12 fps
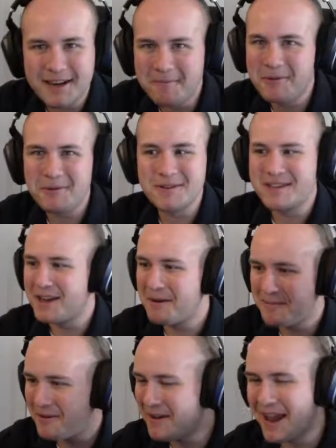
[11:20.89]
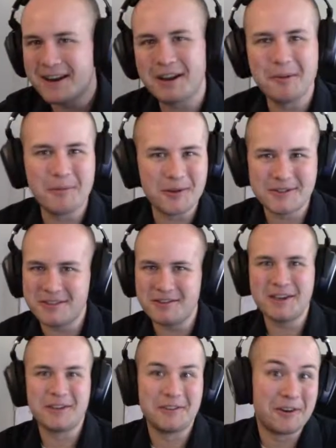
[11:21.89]
number was the number of handgun bullets you
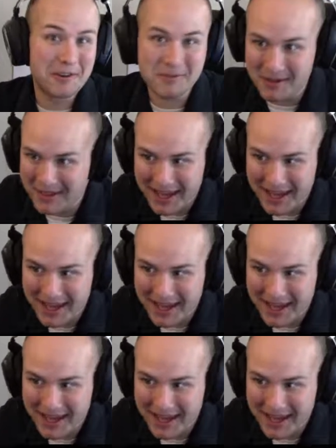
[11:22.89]
kill a nurse with.